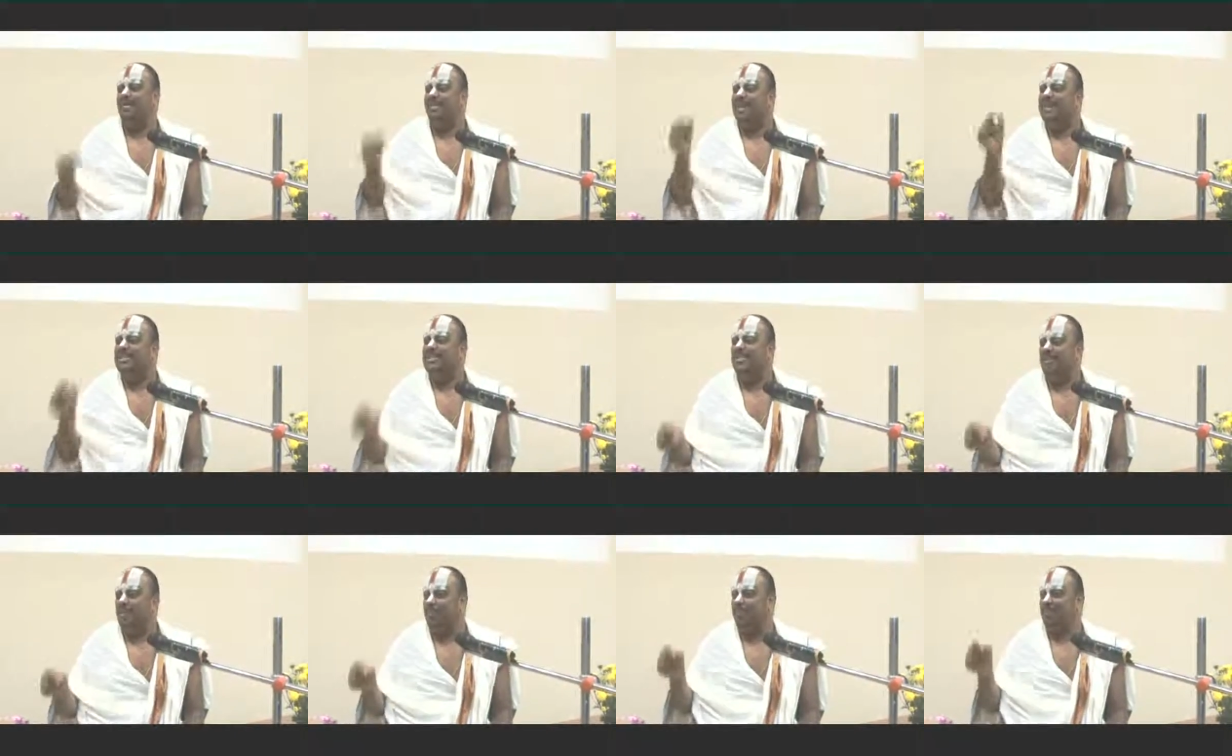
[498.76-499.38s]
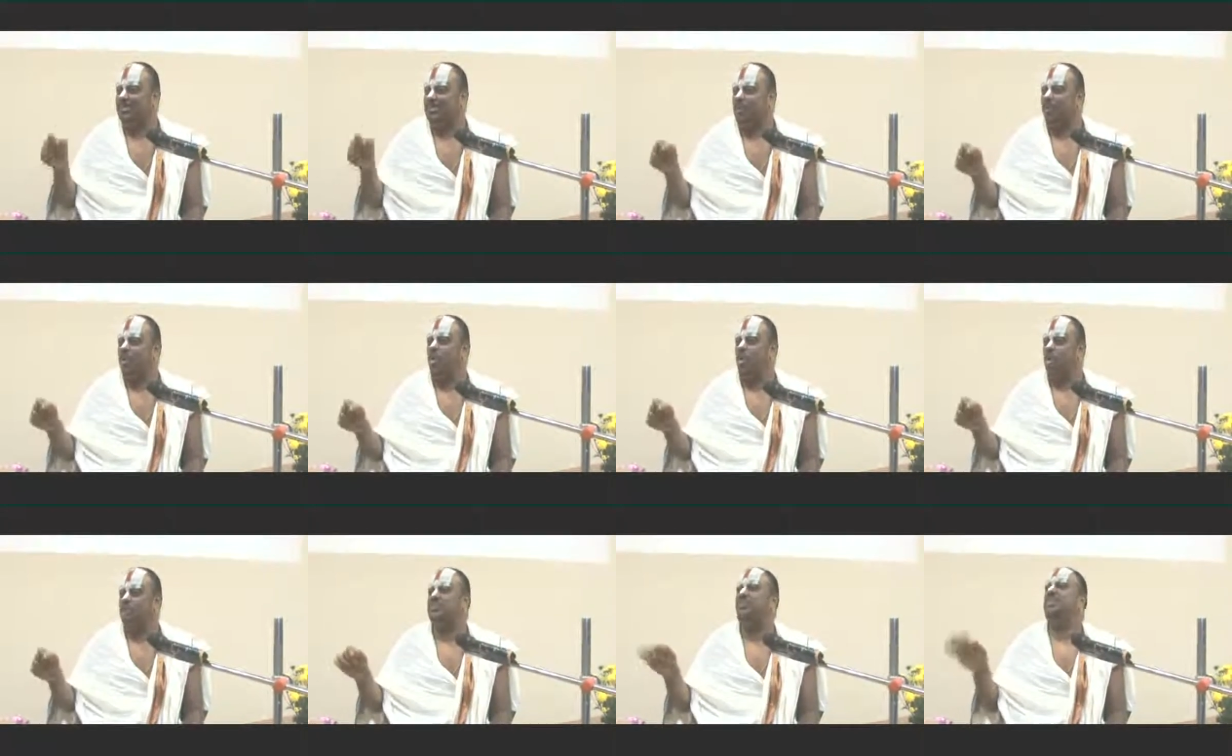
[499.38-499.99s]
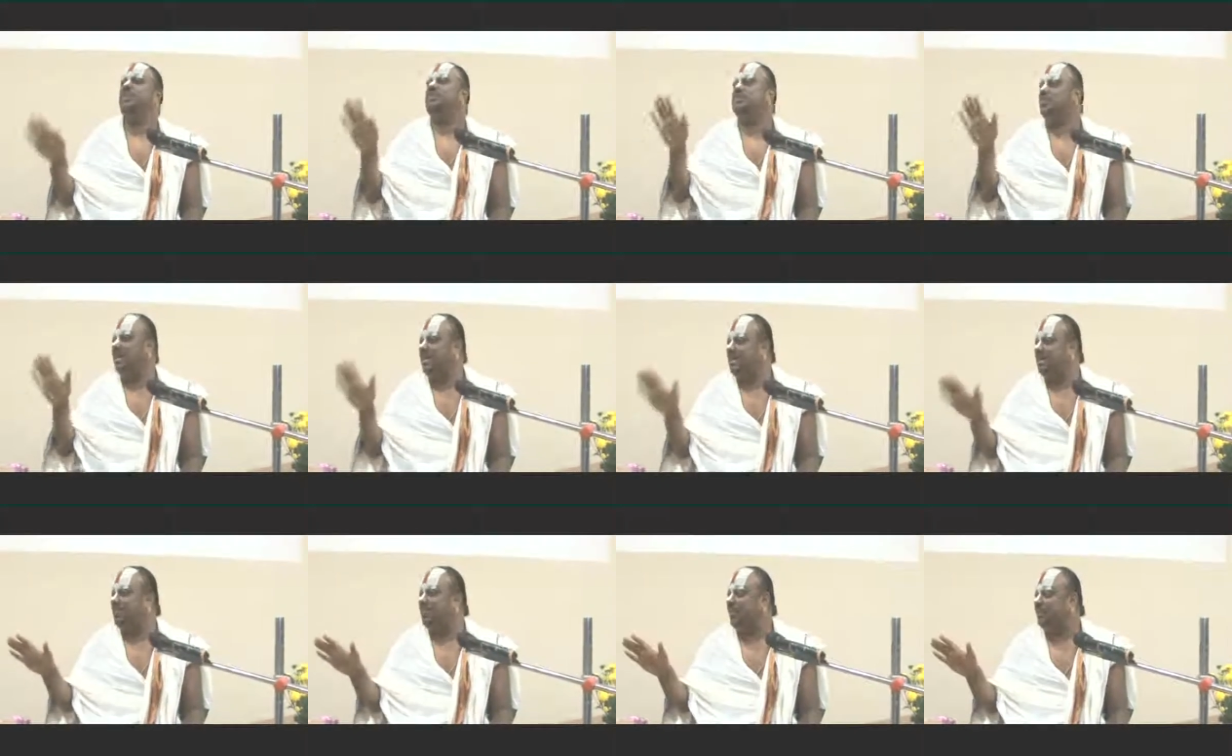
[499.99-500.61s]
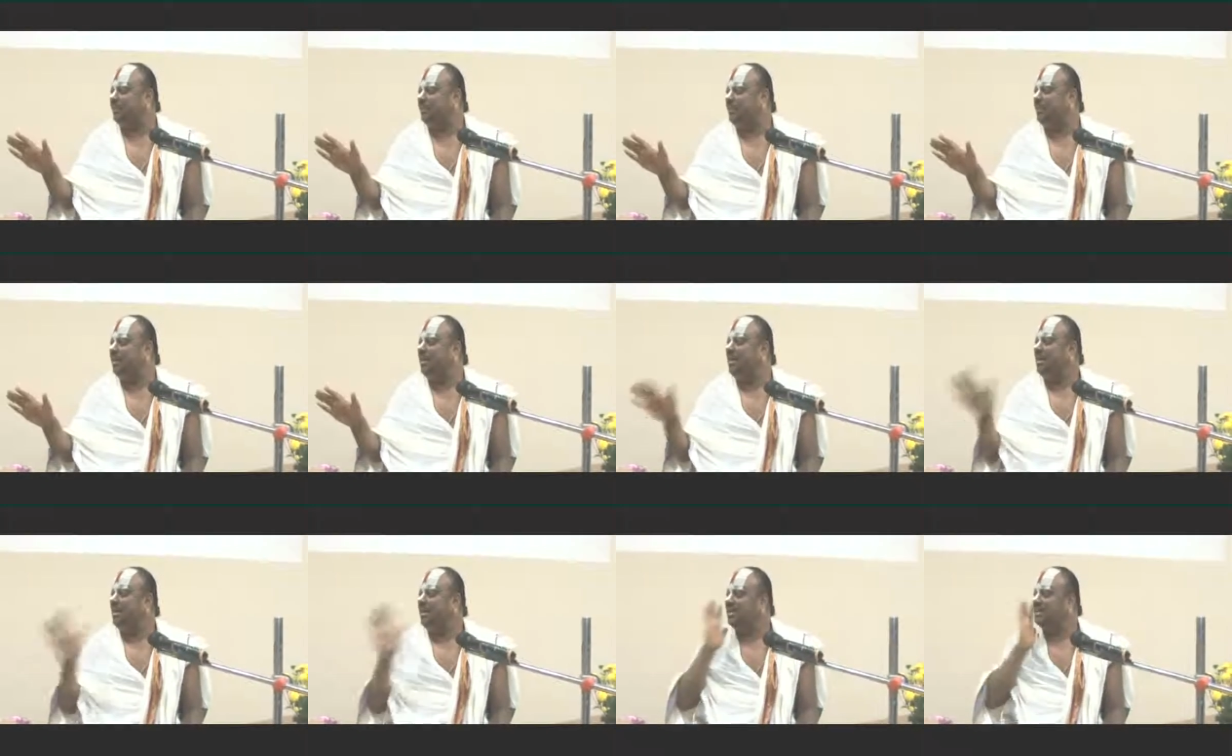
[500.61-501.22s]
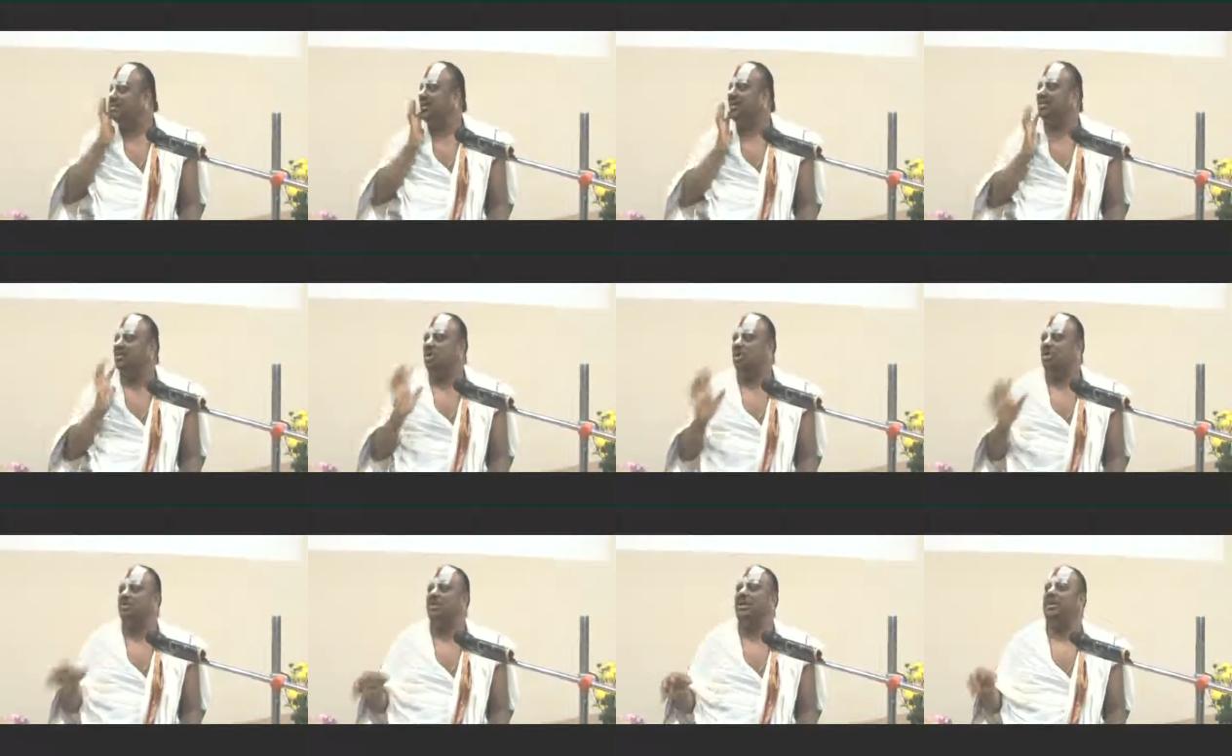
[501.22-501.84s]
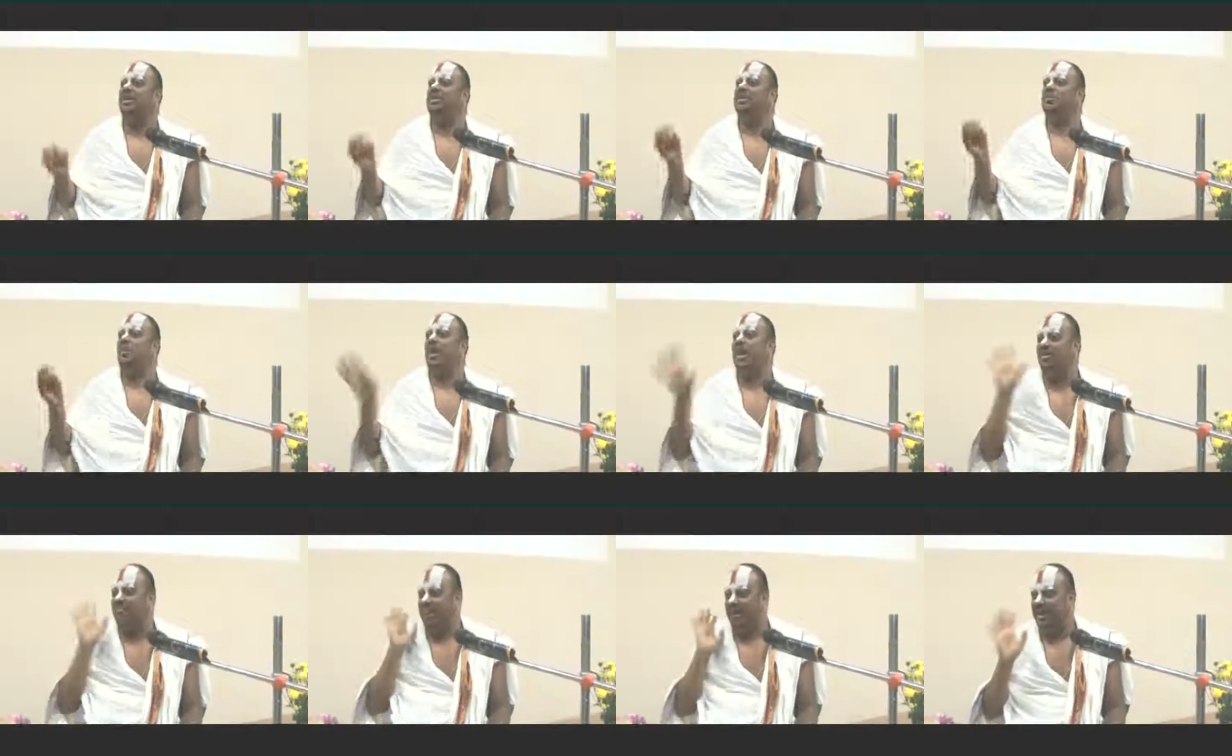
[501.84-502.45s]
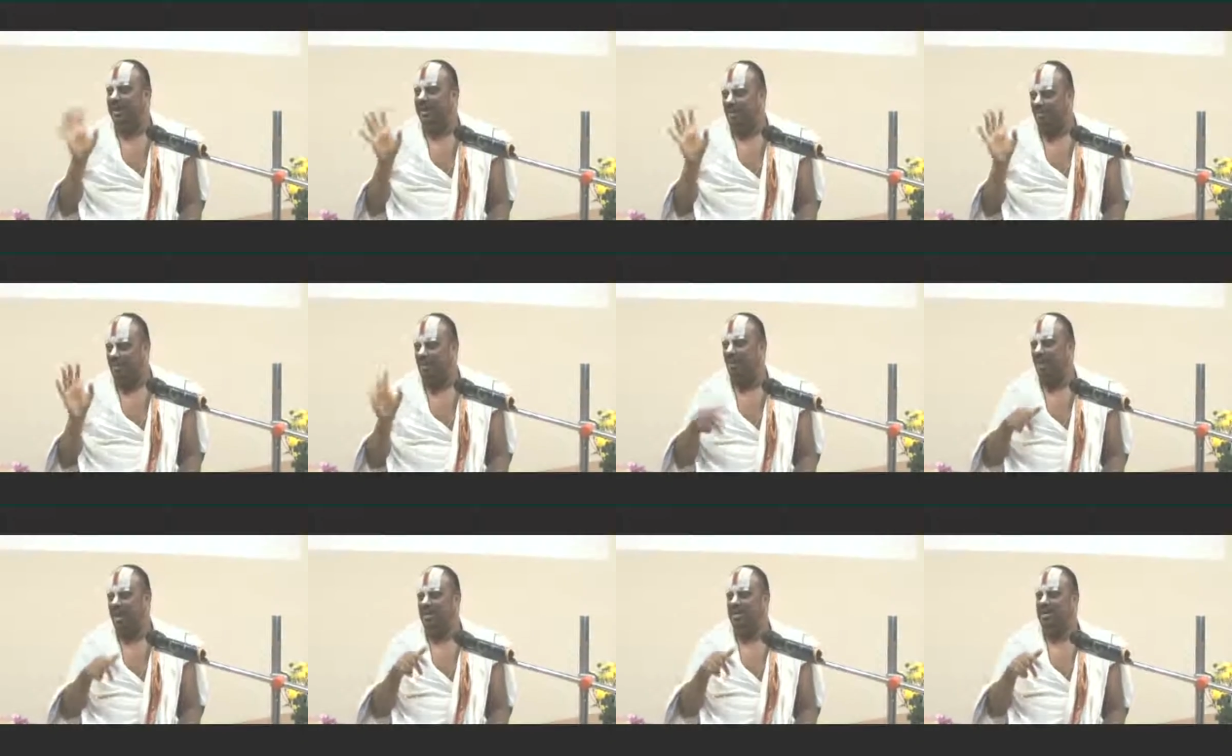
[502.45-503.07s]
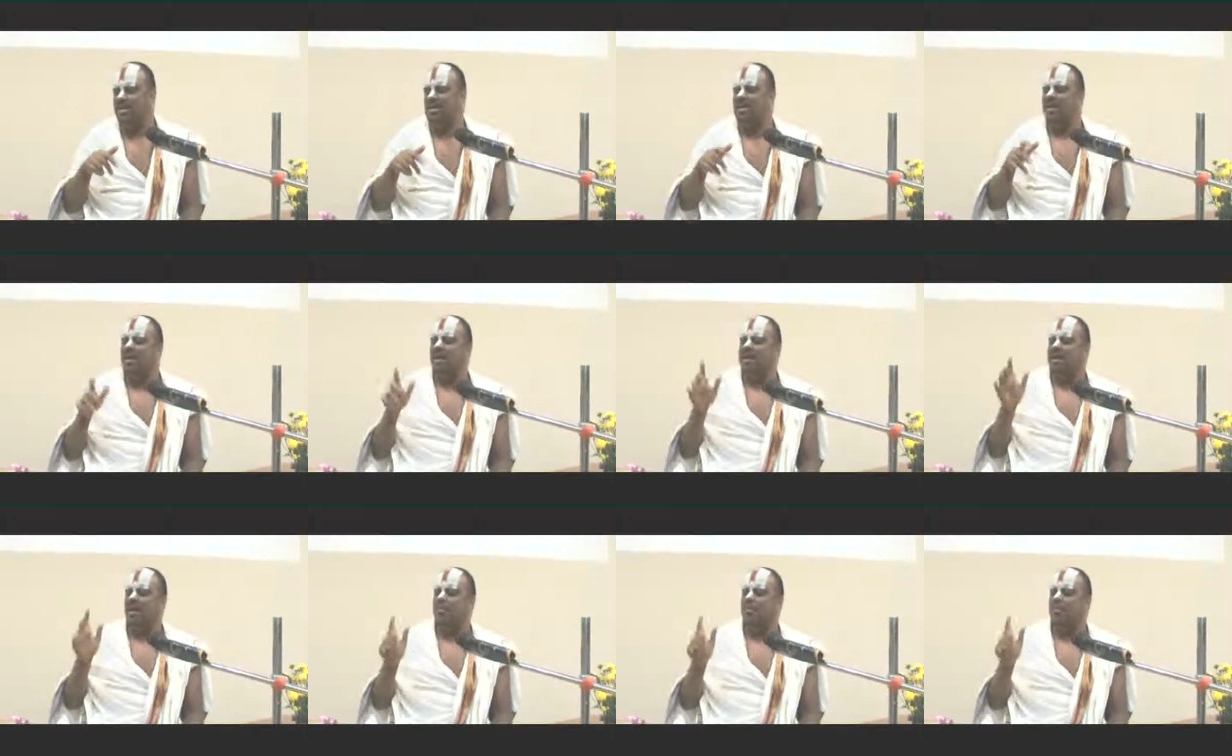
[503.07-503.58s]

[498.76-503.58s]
By this, if a person moves spiritually, the person is considered to be disqualified, number one.